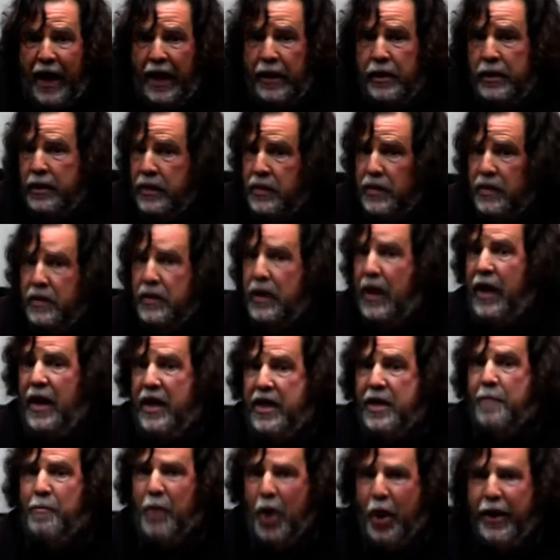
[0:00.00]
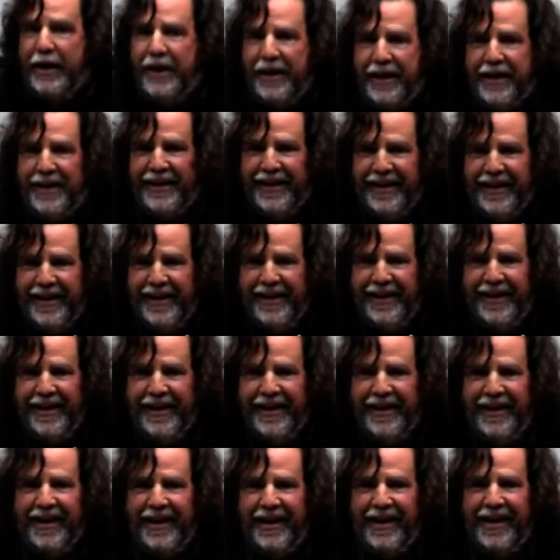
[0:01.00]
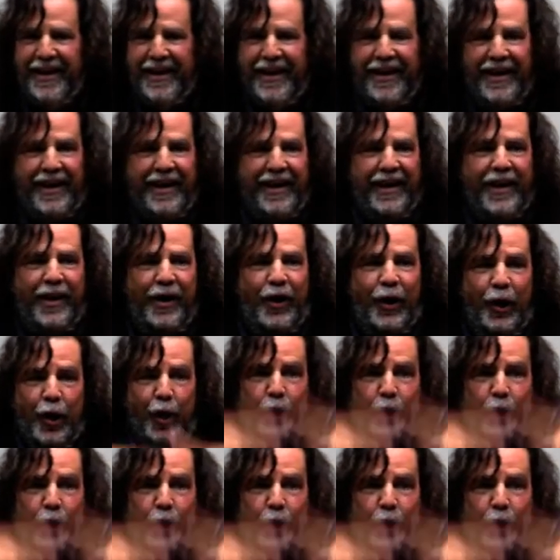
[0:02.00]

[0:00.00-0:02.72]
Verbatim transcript: fact, this is the hegemonic uh,